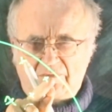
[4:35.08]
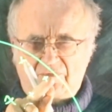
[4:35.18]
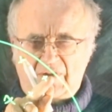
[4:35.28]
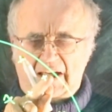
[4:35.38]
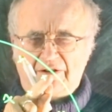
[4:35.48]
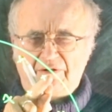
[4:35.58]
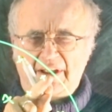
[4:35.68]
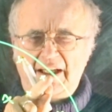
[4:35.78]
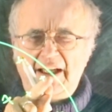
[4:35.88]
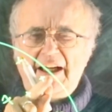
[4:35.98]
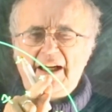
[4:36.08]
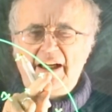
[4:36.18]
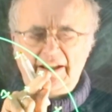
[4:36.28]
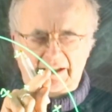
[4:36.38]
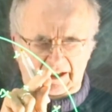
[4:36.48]
factory here
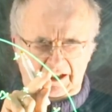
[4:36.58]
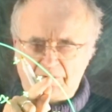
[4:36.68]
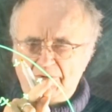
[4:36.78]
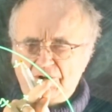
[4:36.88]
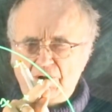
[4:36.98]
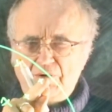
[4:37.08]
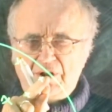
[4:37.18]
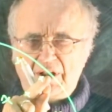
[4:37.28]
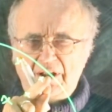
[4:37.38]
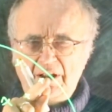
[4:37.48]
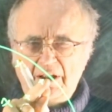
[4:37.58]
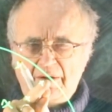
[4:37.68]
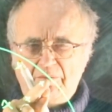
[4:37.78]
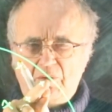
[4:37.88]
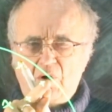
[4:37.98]
is producing
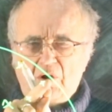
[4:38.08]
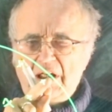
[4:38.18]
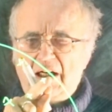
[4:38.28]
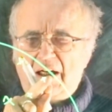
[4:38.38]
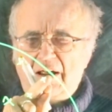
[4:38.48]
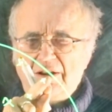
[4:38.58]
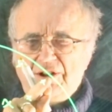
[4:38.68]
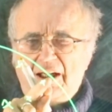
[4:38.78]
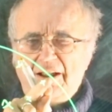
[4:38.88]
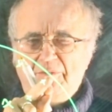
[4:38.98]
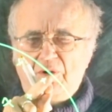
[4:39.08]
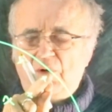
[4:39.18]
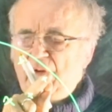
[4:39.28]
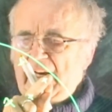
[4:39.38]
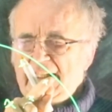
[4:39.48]
more cars and more
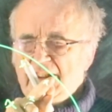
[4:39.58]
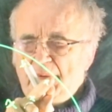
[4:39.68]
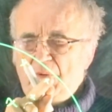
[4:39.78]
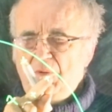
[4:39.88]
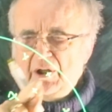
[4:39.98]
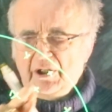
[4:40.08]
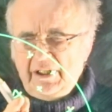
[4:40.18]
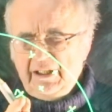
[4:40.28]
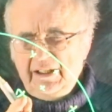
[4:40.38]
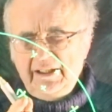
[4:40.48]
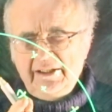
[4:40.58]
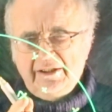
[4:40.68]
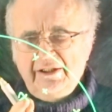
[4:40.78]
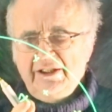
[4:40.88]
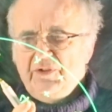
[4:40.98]
vans per worker
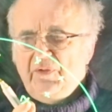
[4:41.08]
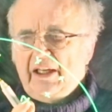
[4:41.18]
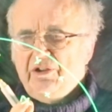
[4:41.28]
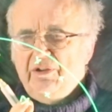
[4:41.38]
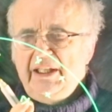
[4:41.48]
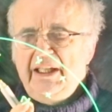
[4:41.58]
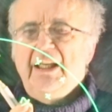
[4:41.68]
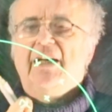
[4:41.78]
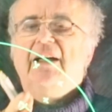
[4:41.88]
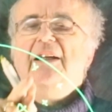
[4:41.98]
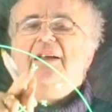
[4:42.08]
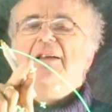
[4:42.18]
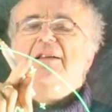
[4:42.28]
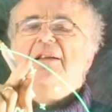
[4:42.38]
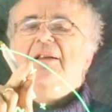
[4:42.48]
than this factory here.
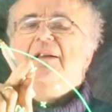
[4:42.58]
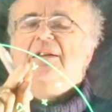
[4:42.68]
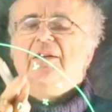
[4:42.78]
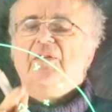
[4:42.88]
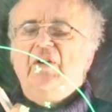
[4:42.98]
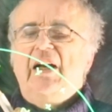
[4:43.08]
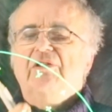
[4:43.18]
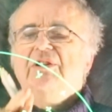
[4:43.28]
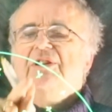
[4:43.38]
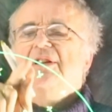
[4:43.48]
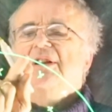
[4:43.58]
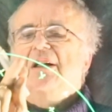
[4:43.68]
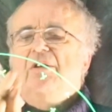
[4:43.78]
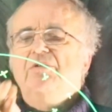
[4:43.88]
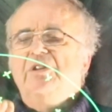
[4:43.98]
The factories that are
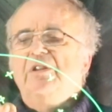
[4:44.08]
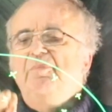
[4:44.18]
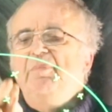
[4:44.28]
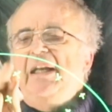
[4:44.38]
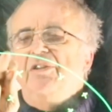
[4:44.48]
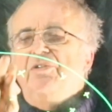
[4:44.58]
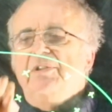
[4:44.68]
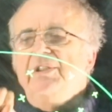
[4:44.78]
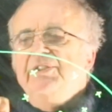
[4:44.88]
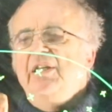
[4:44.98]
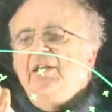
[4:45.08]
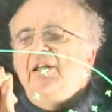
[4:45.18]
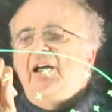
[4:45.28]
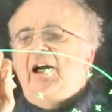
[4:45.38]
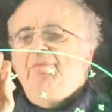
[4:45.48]
close to the boundaries
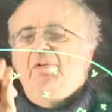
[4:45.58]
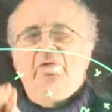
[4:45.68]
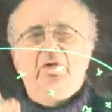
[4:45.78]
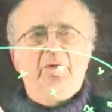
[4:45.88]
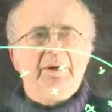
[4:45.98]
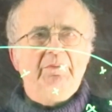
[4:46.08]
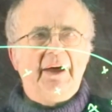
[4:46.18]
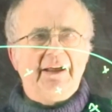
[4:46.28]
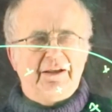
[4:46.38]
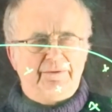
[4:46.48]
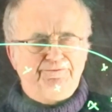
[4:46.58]
are performing better.